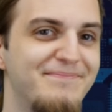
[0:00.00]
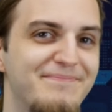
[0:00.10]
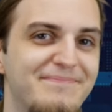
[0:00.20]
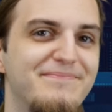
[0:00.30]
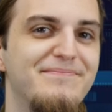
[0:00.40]

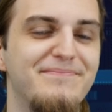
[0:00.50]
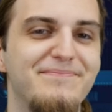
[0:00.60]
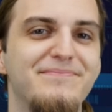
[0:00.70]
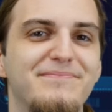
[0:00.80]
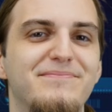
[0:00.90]

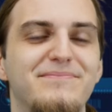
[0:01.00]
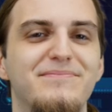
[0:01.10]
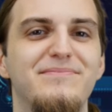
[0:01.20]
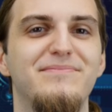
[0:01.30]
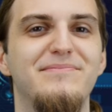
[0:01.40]

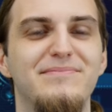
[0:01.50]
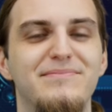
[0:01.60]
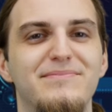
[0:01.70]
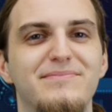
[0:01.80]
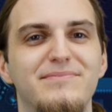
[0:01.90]

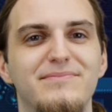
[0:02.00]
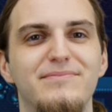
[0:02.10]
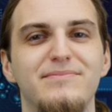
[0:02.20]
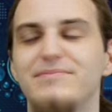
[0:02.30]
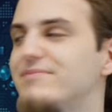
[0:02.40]

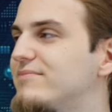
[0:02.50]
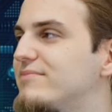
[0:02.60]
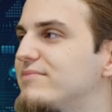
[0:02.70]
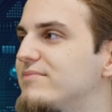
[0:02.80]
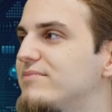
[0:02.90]

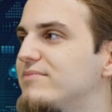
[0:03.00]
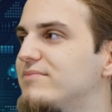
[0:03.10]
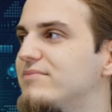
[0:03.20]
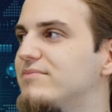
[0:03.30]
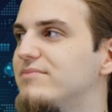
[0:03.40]

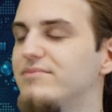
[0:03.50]
The person shown says nothing.